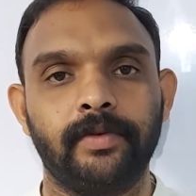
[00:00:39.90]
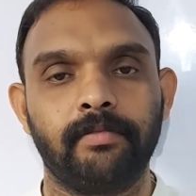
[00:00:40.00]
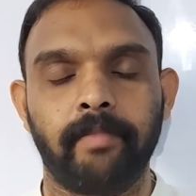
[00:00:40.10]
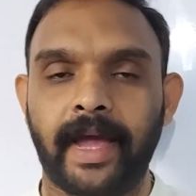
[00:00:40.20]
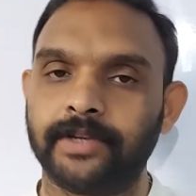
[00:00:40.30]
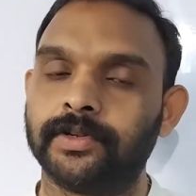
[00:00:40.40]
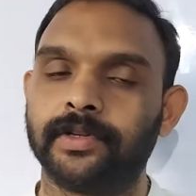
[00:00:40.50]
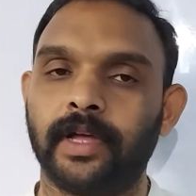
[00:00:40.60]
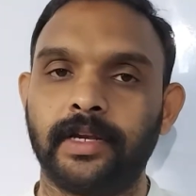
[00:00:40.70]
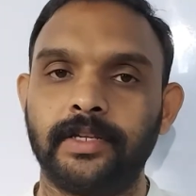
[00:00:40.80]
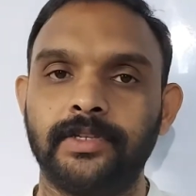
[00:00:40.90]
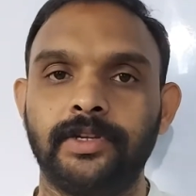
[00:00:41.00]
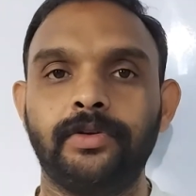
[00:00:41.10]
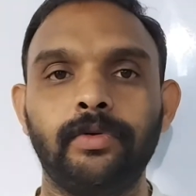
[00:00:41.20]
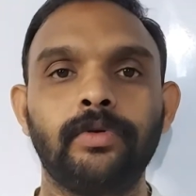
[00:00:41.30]
matter, that is
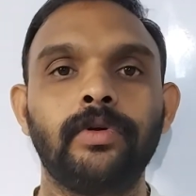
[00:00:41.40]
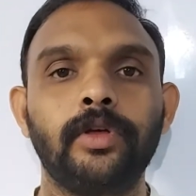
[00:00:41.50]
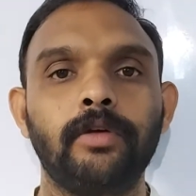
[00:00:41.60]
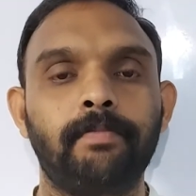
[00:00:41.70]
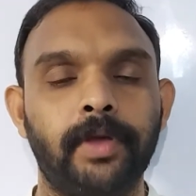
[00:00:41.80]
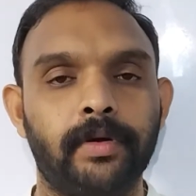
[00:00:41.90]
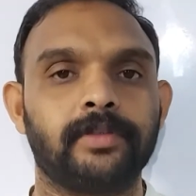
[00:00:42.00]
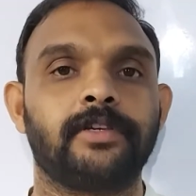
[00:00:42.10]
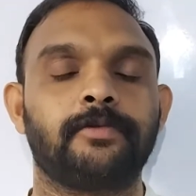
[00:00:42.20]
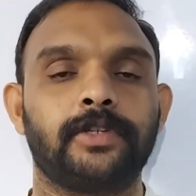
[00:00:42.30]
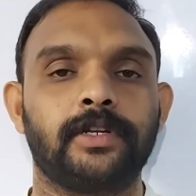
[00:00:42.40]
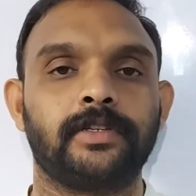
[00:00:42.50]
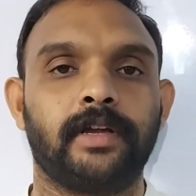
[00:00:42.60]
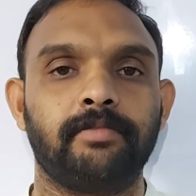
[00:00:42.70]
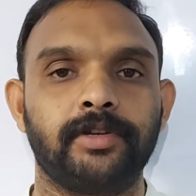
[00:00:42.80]
into pure substance
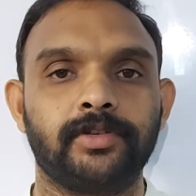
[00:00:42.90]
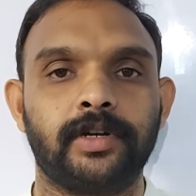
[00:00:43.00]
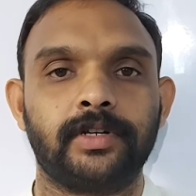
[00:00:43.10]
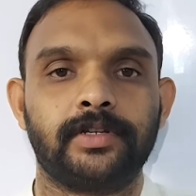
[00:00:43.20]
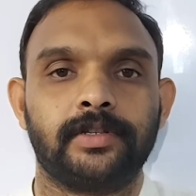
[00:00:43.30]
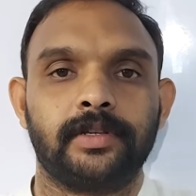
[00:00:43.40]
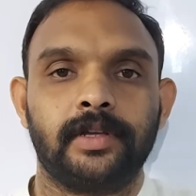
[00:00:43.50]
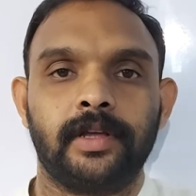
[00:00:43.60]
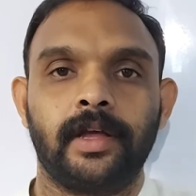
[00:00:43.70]
and mixtures.